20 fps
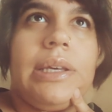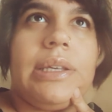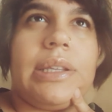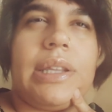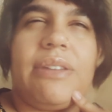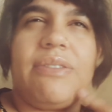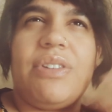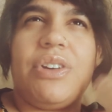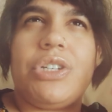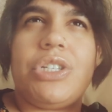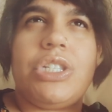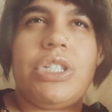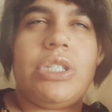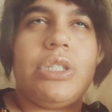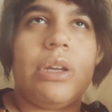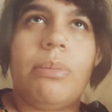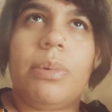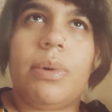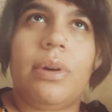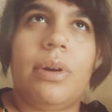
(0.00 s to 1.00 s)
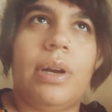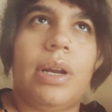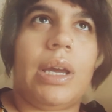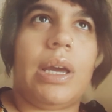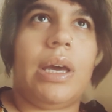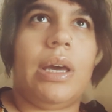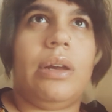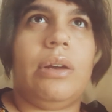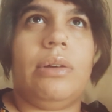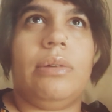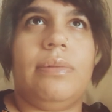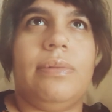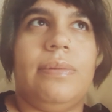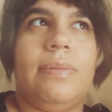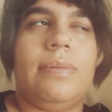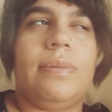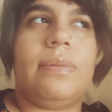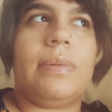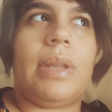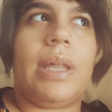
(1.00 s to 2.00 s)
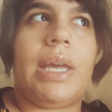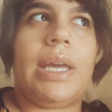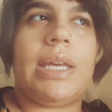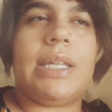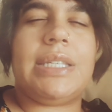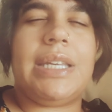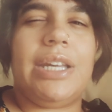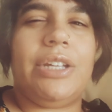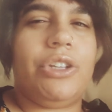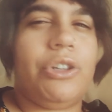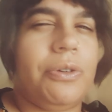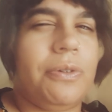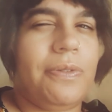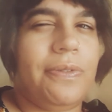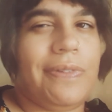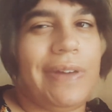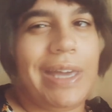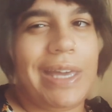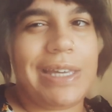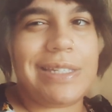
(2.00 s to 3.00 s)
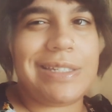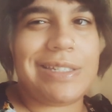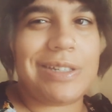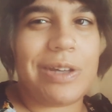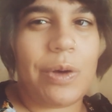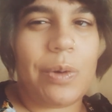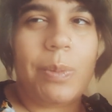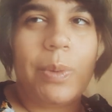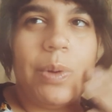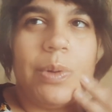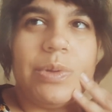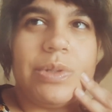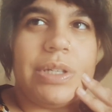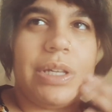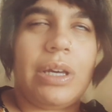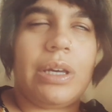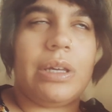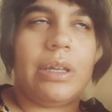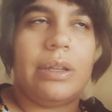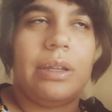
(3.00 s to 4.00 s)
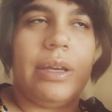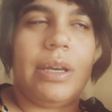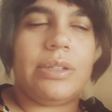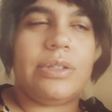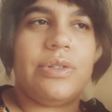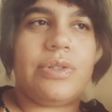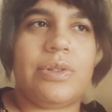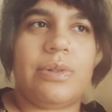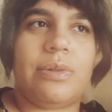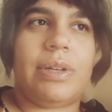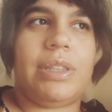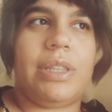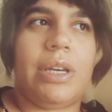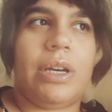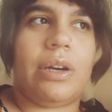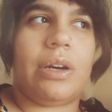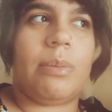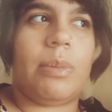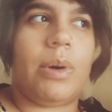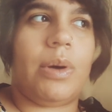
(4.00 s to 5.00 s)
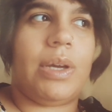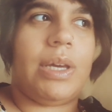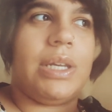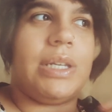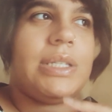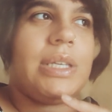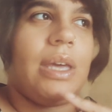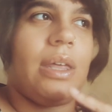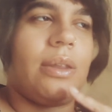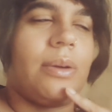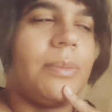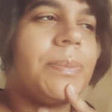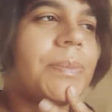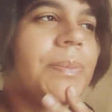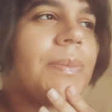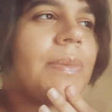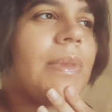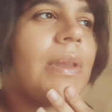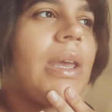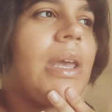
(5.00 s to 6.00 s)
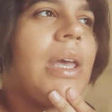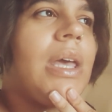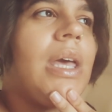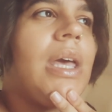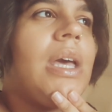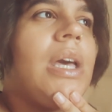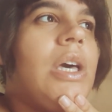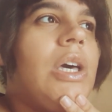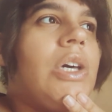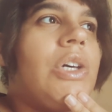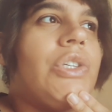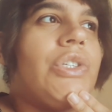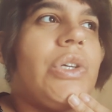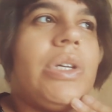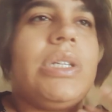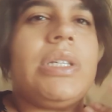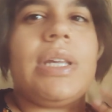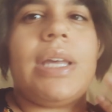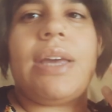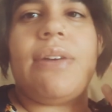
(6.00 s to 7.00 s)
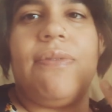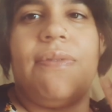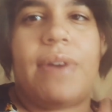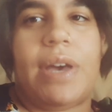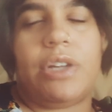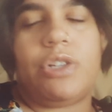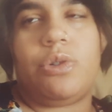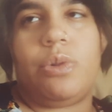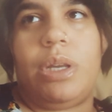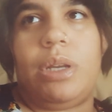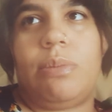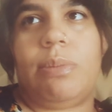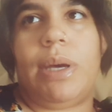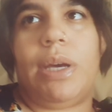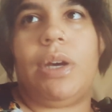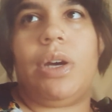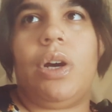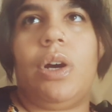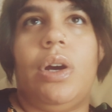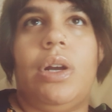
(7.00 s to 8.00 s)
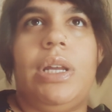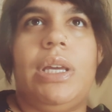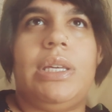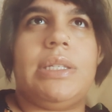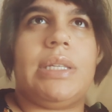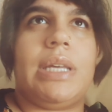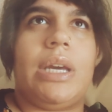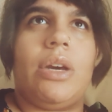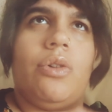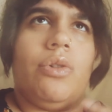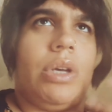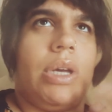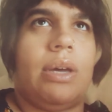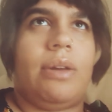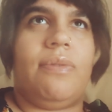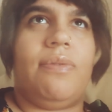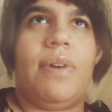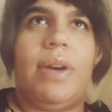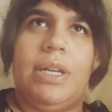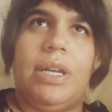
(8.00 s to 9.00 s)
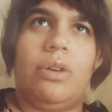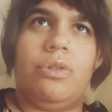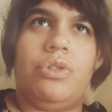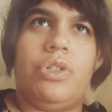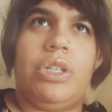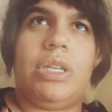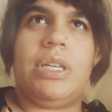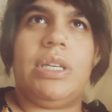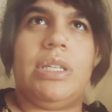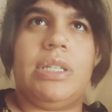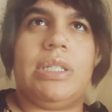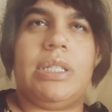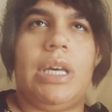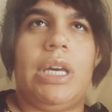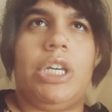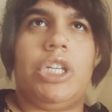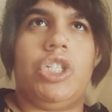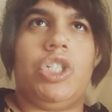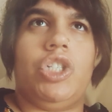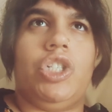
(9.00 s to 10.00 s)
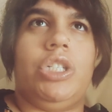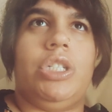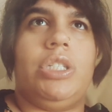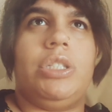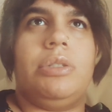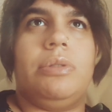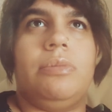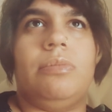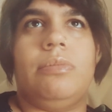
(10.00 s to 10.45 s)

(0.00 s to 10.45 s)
like very stubborn and kind of like it's in your face almost. Like the answers are right there. Come on, get it together. So he's like infatuated by her, and he's like, oh, I gotta find out she is like she